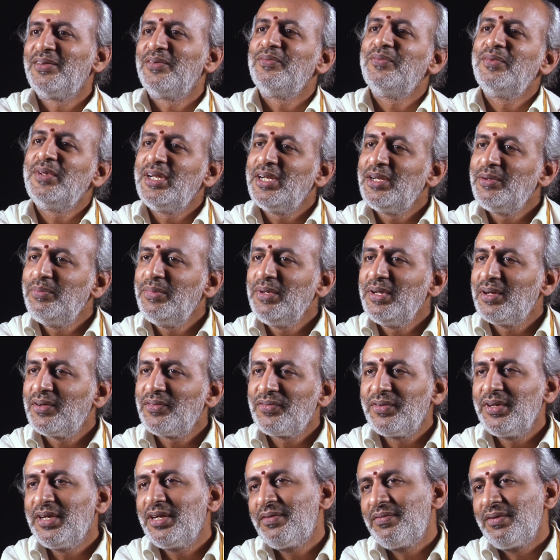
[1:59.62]
Will it be
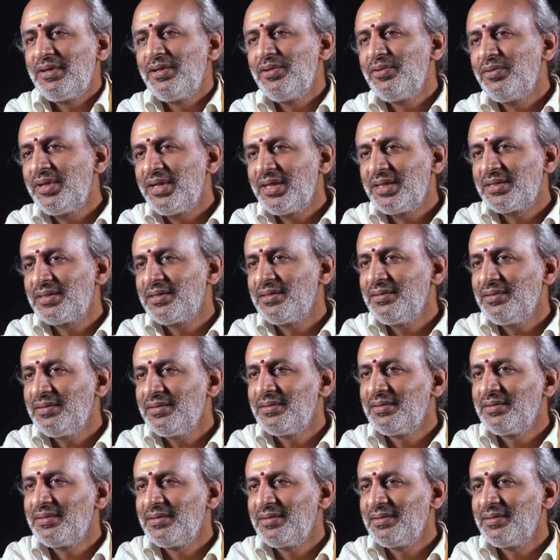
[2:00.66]
of equal duration?
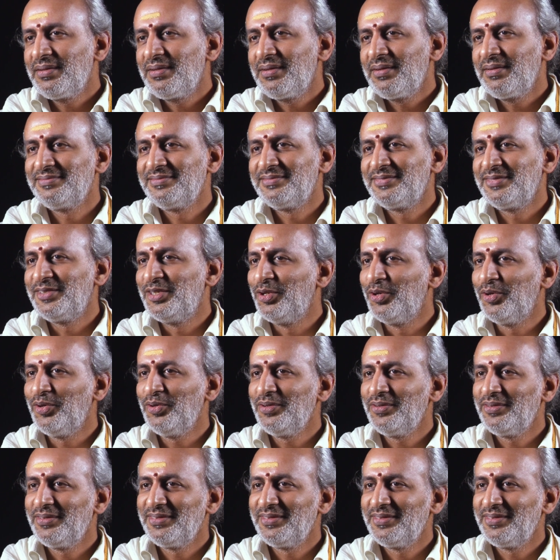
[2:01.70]
No.